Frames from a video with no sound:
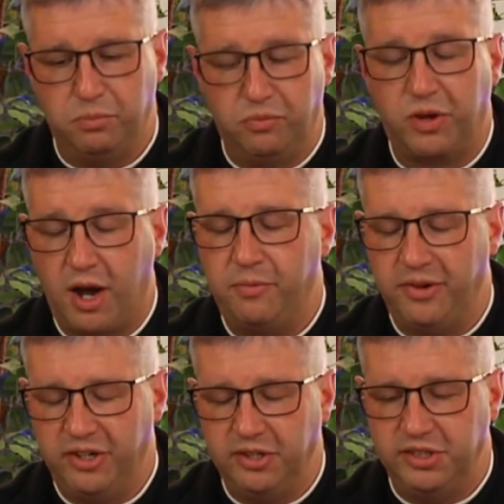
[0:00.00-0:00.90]

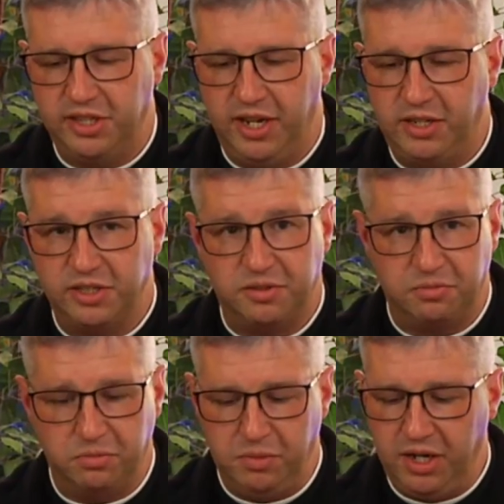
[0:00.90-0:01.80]
confidently say, just
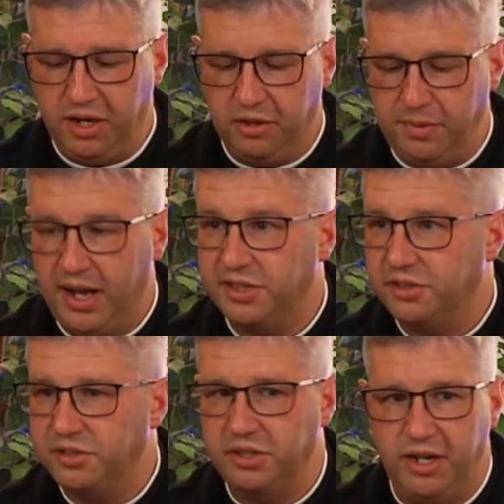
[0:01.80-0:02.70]
meeting other
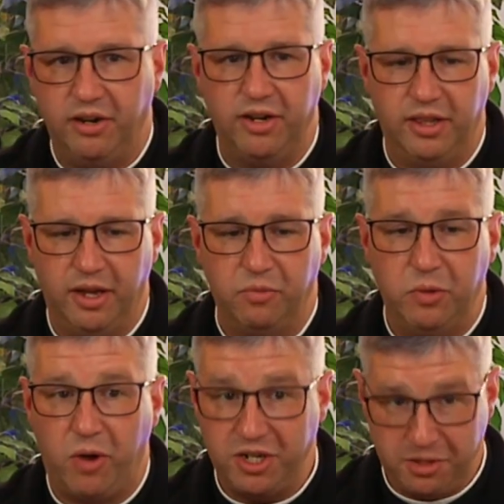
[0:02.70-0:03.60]
pastors in the area, that we
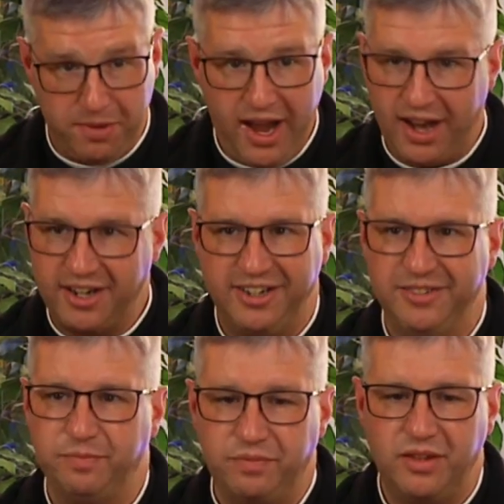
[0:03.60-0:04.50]
want you back,
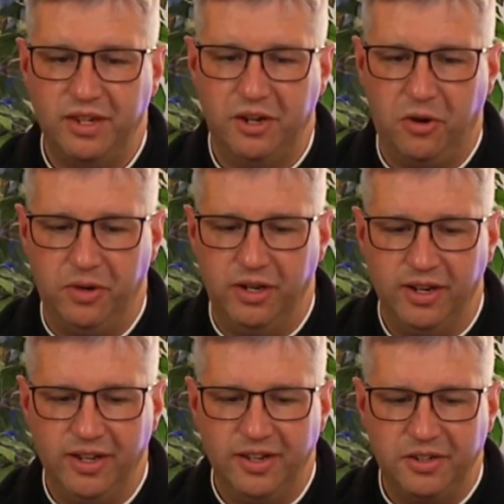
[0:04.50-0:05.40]
and
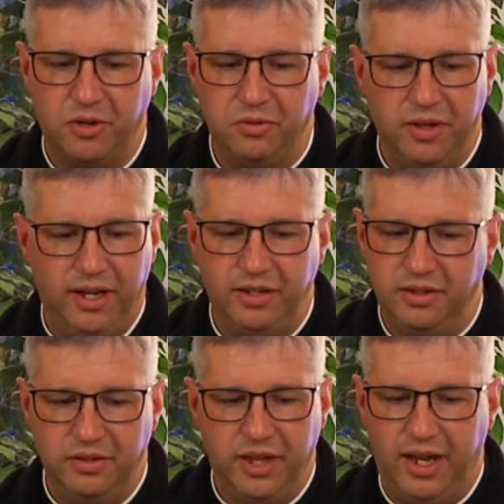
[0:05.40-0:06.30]
don't let
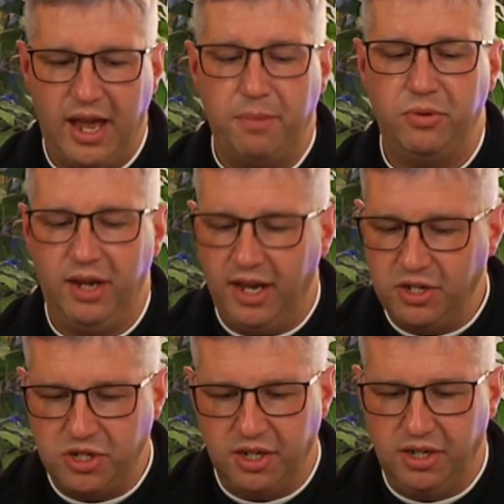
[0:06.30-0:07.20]
that
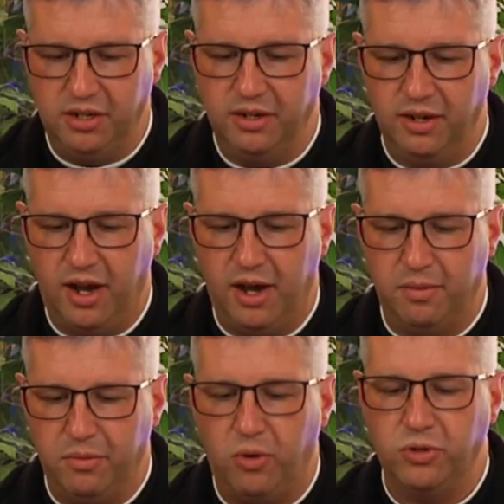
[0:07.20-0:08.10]
apprehension
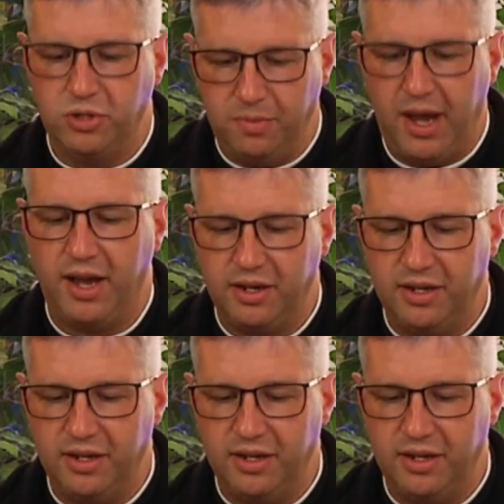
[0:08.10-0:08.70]
hold you back.